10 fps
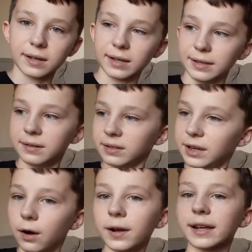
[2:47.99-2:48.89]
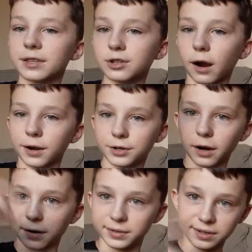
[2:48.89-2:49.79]
It gets darker and
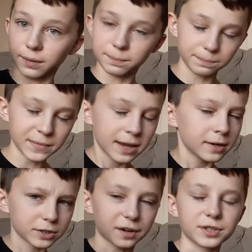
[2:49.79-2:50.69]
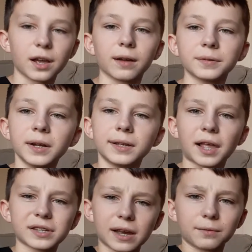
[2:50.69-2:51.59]
darker until it turns off.
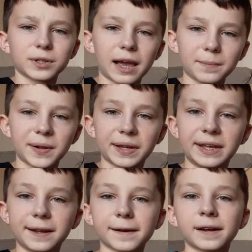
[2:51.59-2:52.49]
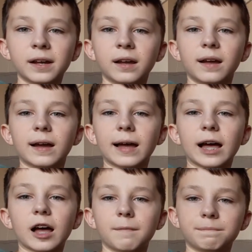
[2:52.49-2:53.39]
That's kind of what's happening here.
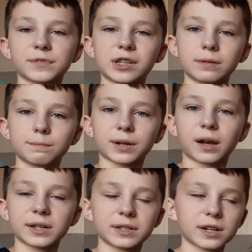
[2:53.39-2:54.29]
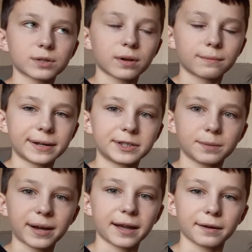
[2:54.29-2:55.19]
Because it doesn't want to waste your
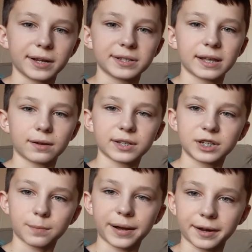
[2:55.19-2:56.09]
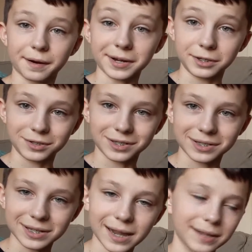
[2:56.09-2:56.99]
batteries. I'll get to your batteries in just a
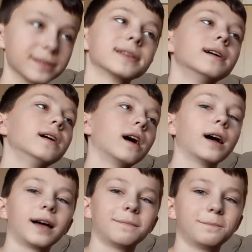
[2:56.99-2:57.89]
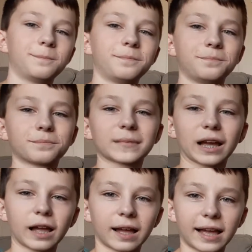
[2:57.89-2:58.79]
second. I
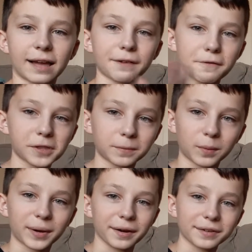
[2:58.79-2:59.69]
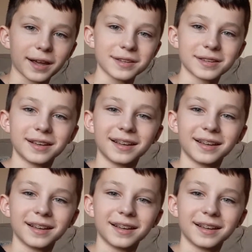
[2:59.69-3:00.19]
have everything prepared, guys.